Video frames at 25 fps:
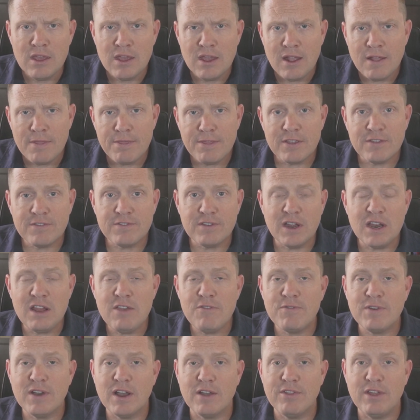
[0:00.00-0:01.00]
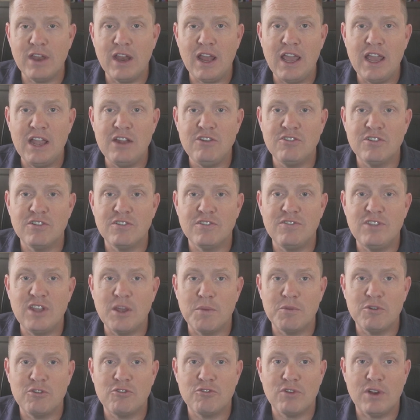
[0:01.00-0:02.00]
The study found that agents
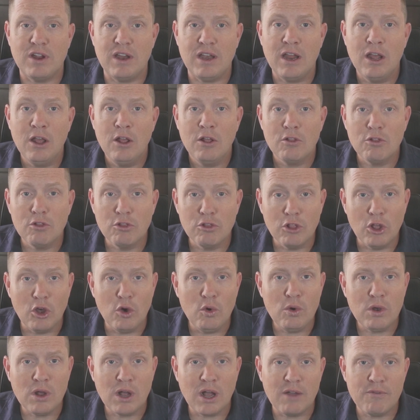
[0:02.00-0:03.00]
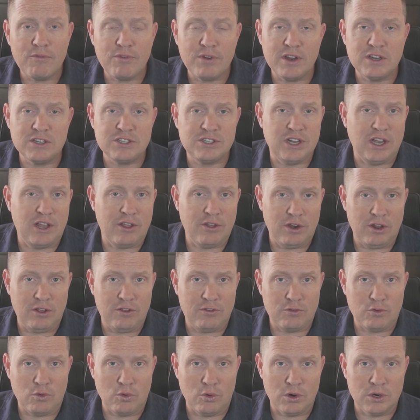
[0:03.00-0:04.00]
demonstrate low confidentiality
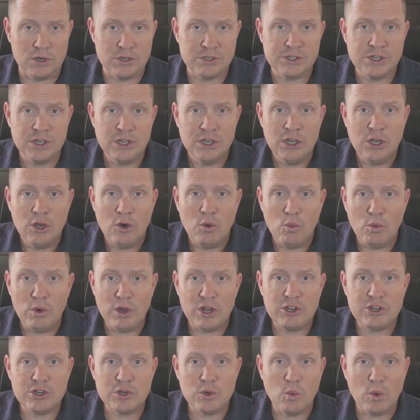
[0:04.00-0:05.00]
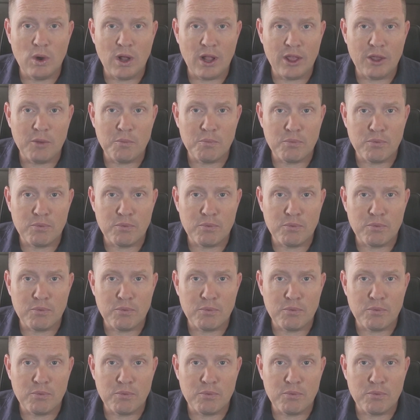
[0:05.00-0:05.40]
scores, which, while imp-